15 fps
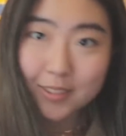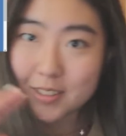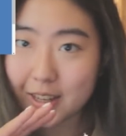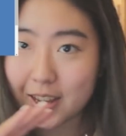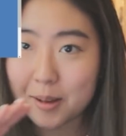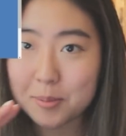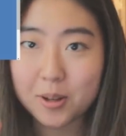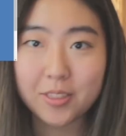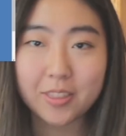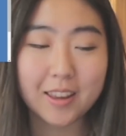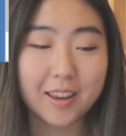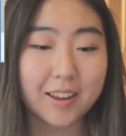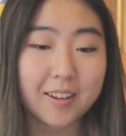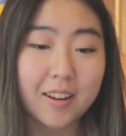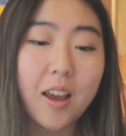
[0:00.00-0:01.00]
dab on
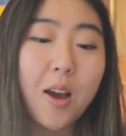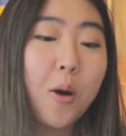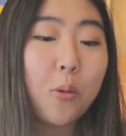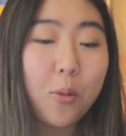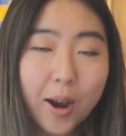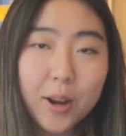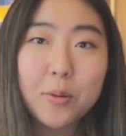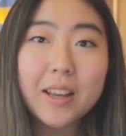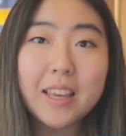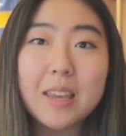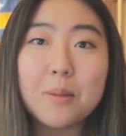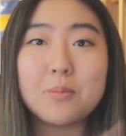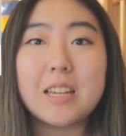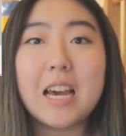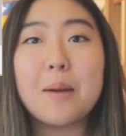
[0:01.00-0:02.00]
that. Why do I
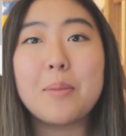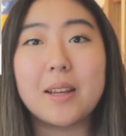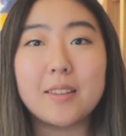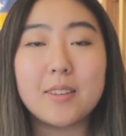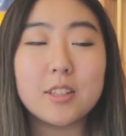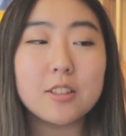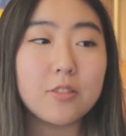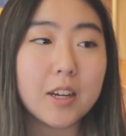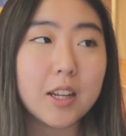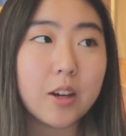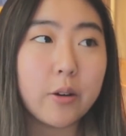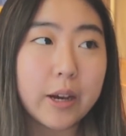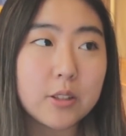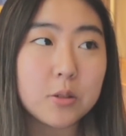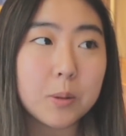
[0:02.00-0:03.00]
keep dabbing in this
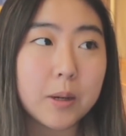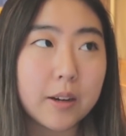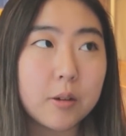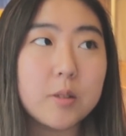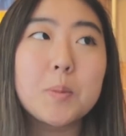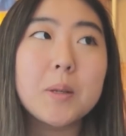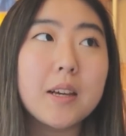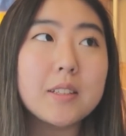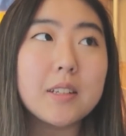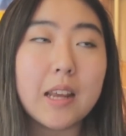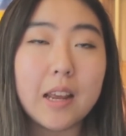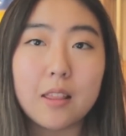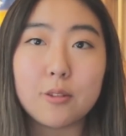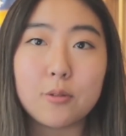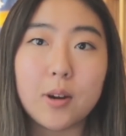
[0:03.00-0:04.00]
video? I swear. It was because in
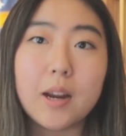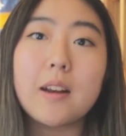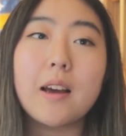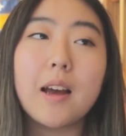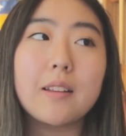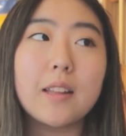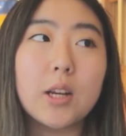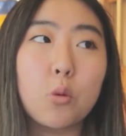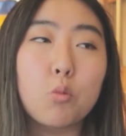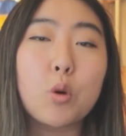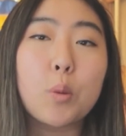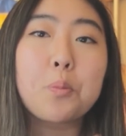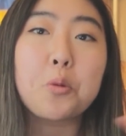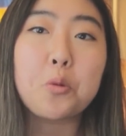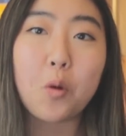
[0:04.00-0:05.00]
8th grade I like
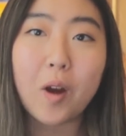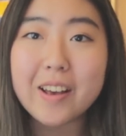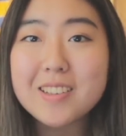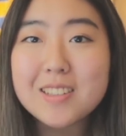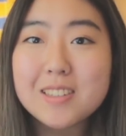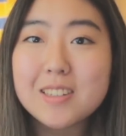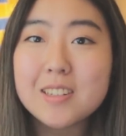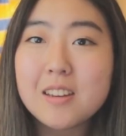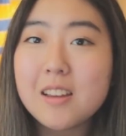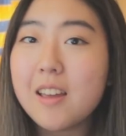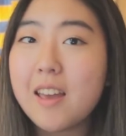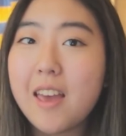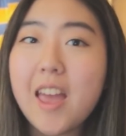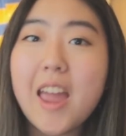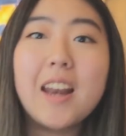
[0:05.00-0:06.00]
repressed
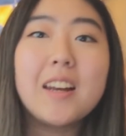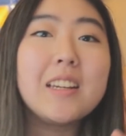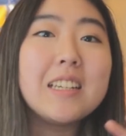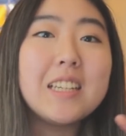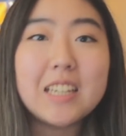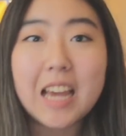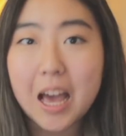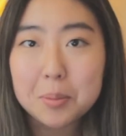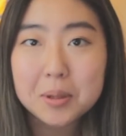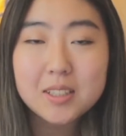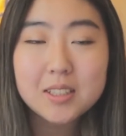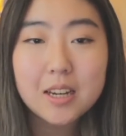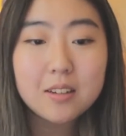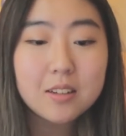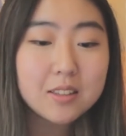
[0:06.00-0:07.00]
any
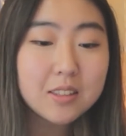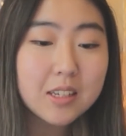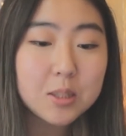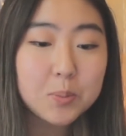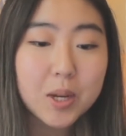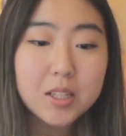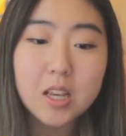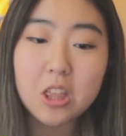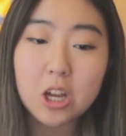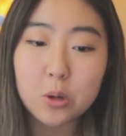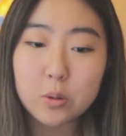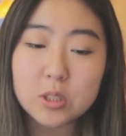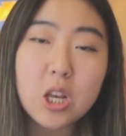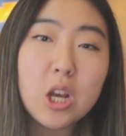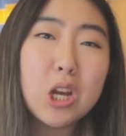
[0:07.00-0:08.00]
dabbing tendencies because I thought
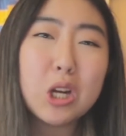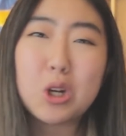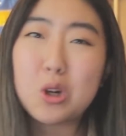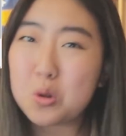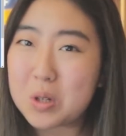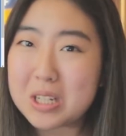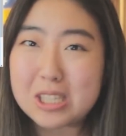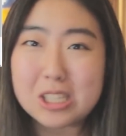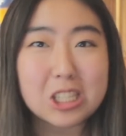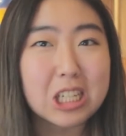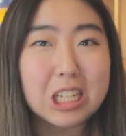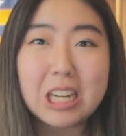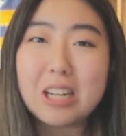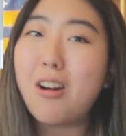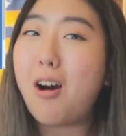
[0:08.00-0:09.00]
it was
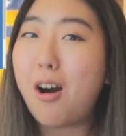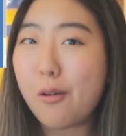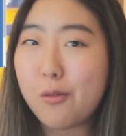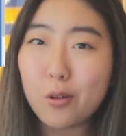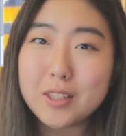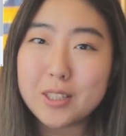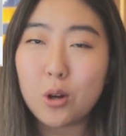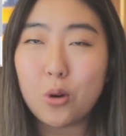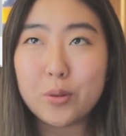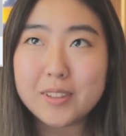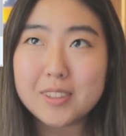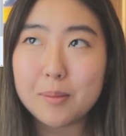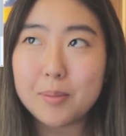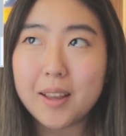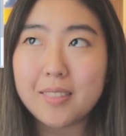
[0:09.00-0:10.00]
cringy and awful and only
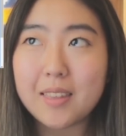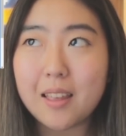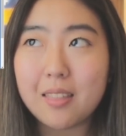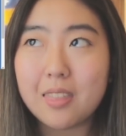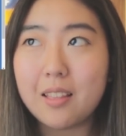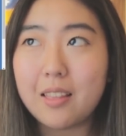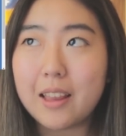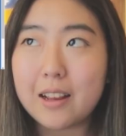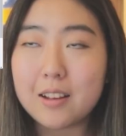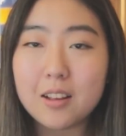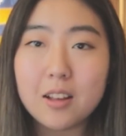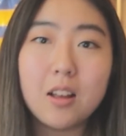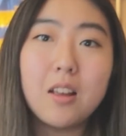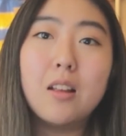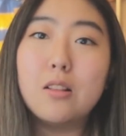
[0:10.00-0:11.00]
something that the like
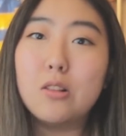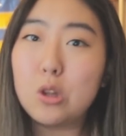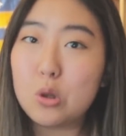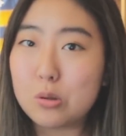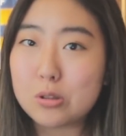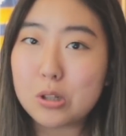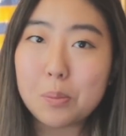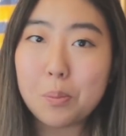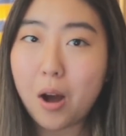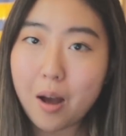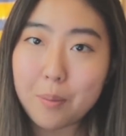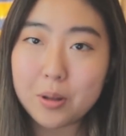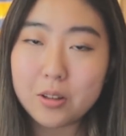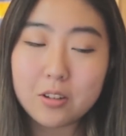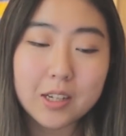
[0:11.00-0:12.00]
loser
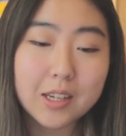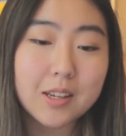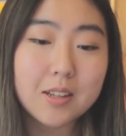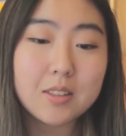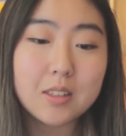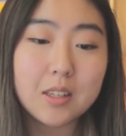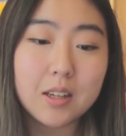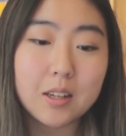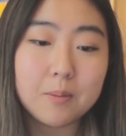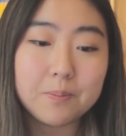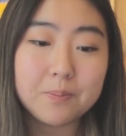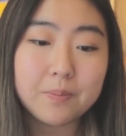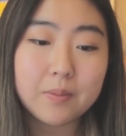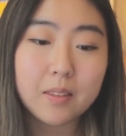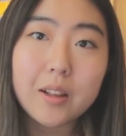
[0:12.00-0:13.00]
popular kids did.
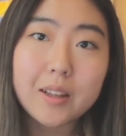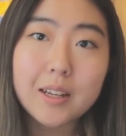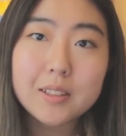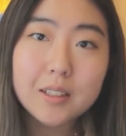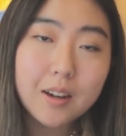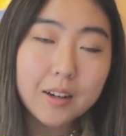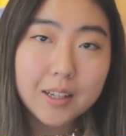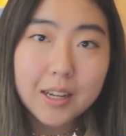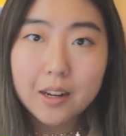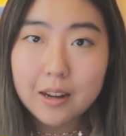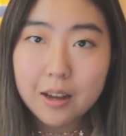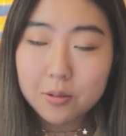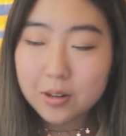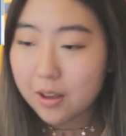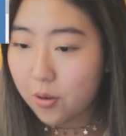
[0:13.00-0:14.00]
Well, I guess I gotta get it
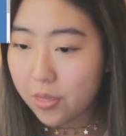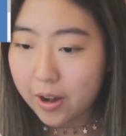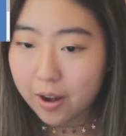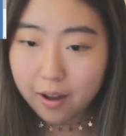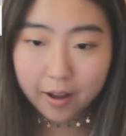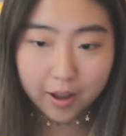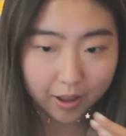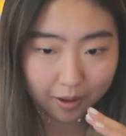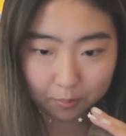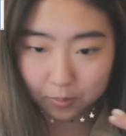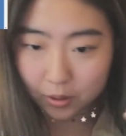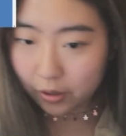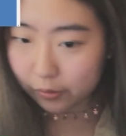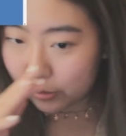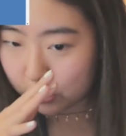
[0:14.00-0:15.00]
out now that
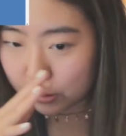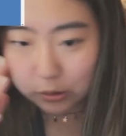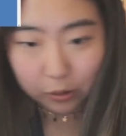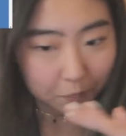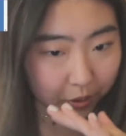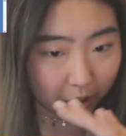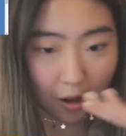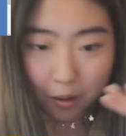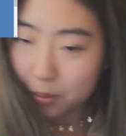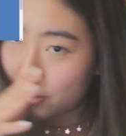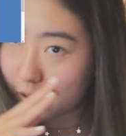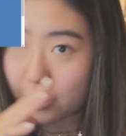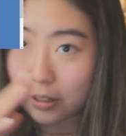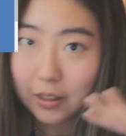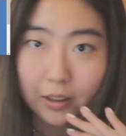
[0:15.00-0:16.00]
I'm a loser
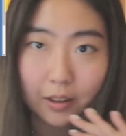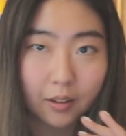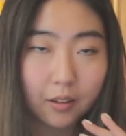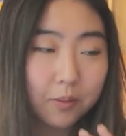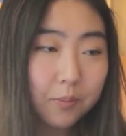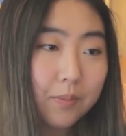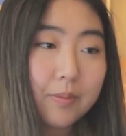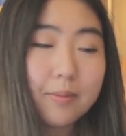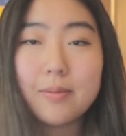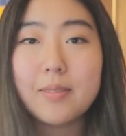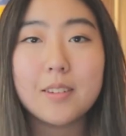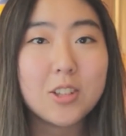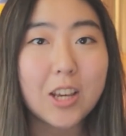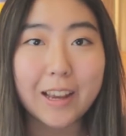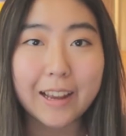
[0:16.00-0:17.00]
popular kid.
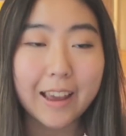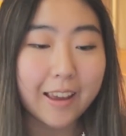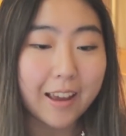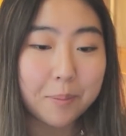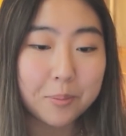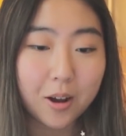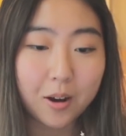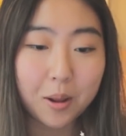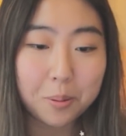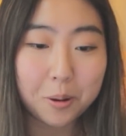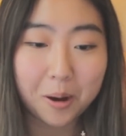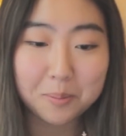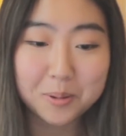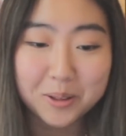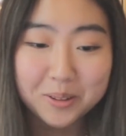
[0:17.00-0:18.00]
JK, I'm not a
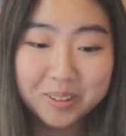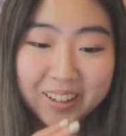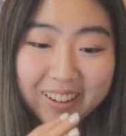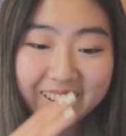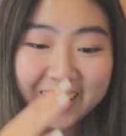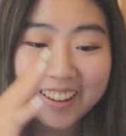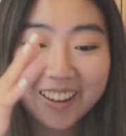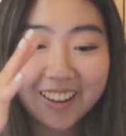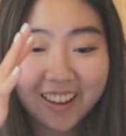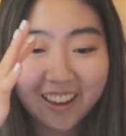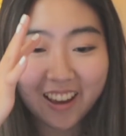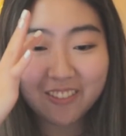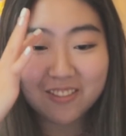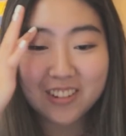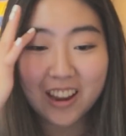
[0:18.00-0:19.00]
popular kid.
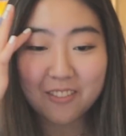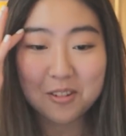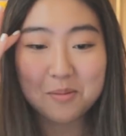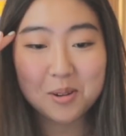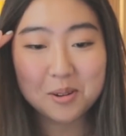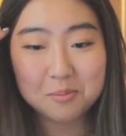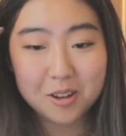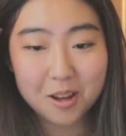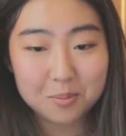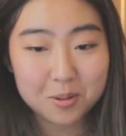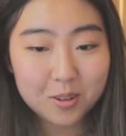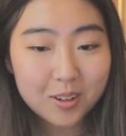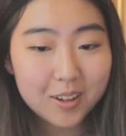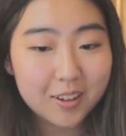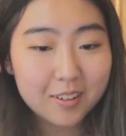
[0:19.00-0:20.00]
I've never been a
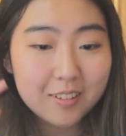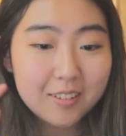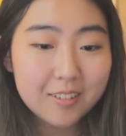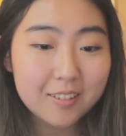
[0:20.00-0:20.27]
popular kid.